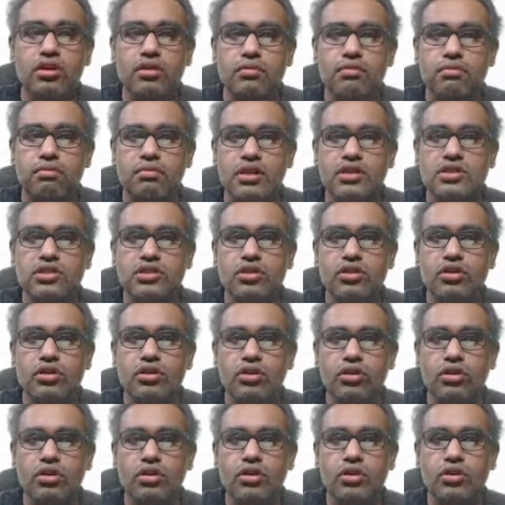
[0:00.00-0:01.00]

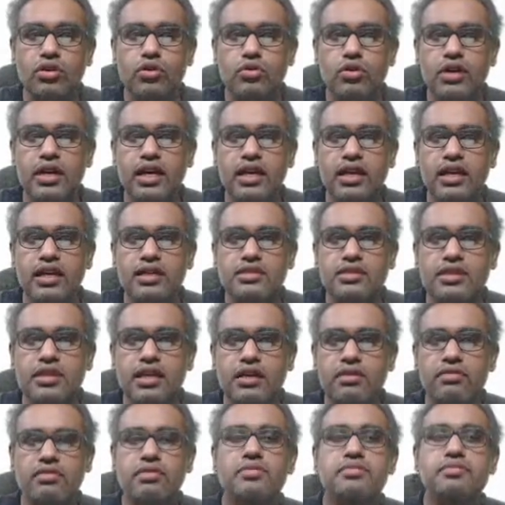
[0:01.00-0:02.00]
musculocutaneous
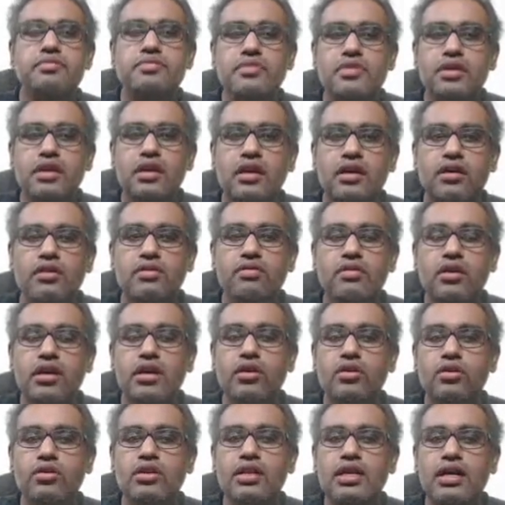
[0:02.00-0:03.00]
nerve, we
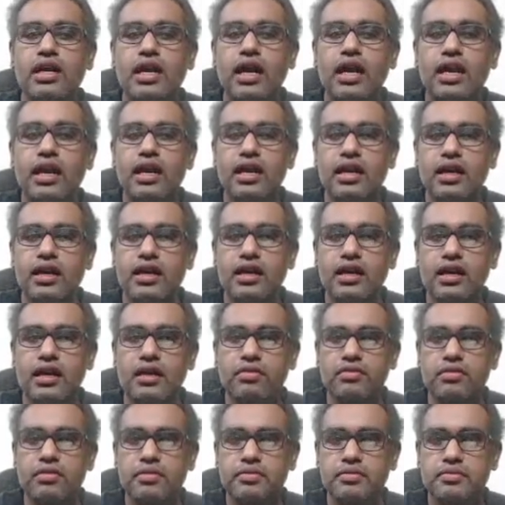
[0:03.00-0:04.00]
know the ulnar
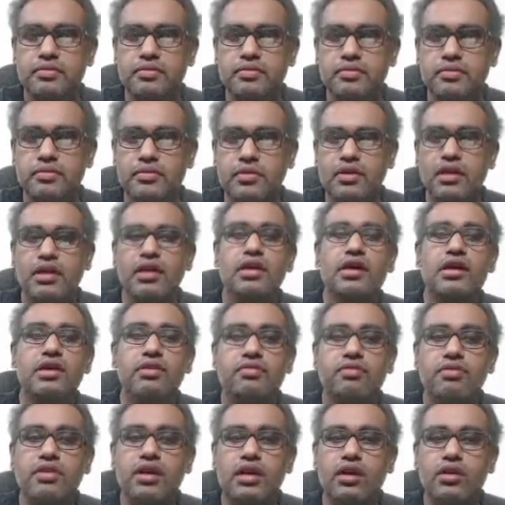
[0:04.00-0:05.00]
nerve,
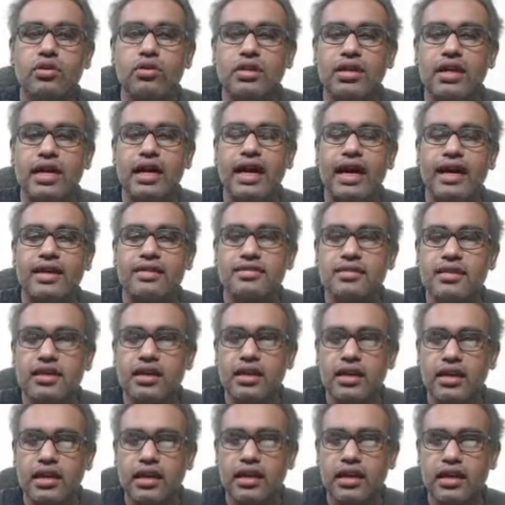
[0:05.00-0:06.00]
we know the
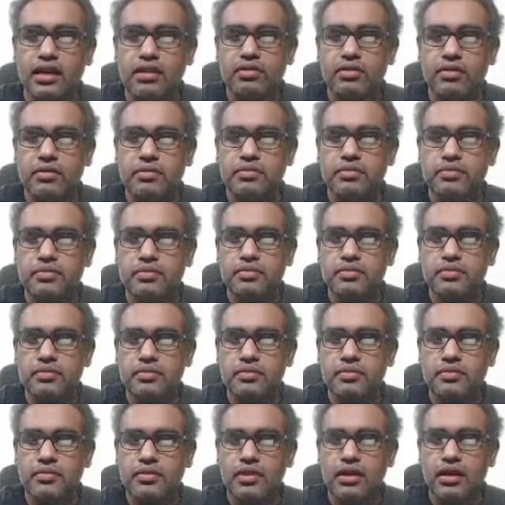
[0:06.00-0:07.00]
axillary nerve,
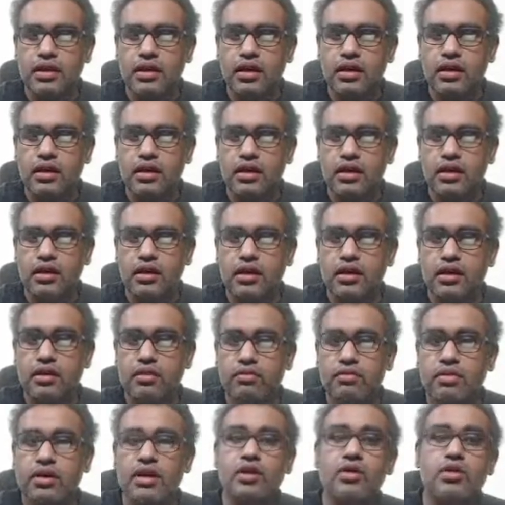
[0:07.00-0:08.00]

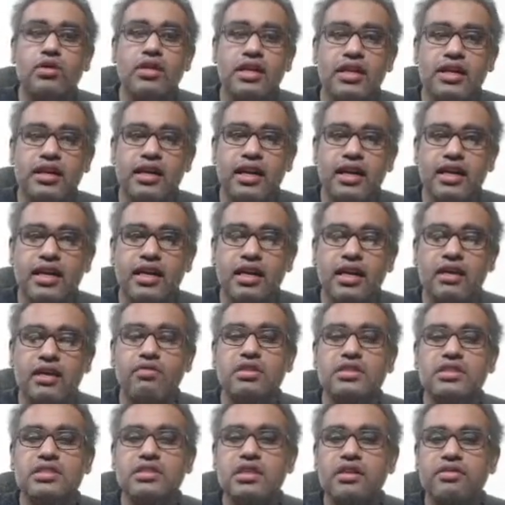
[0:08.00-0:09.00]
we know the radial nerve.
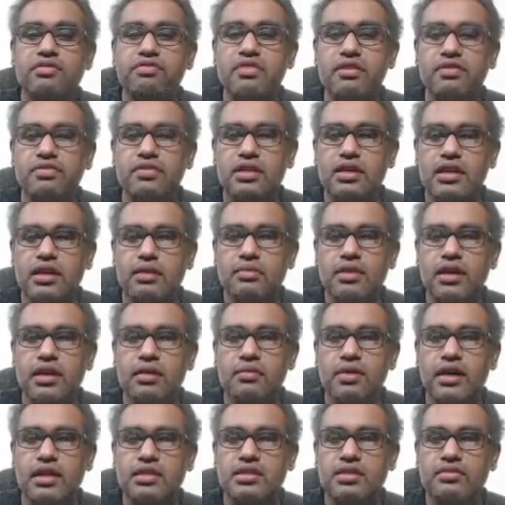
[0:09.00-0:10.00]
Which is the 5th terminal
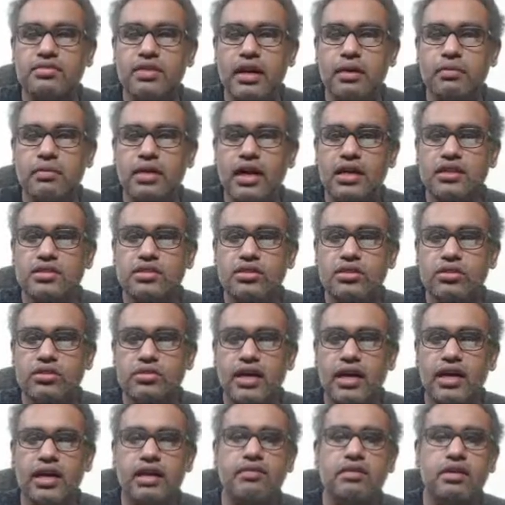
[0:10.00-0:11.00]
branch, if I may ask you,
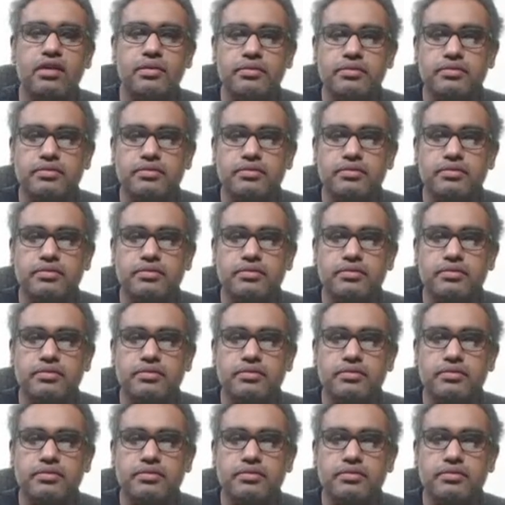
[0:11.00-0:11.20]
anyone?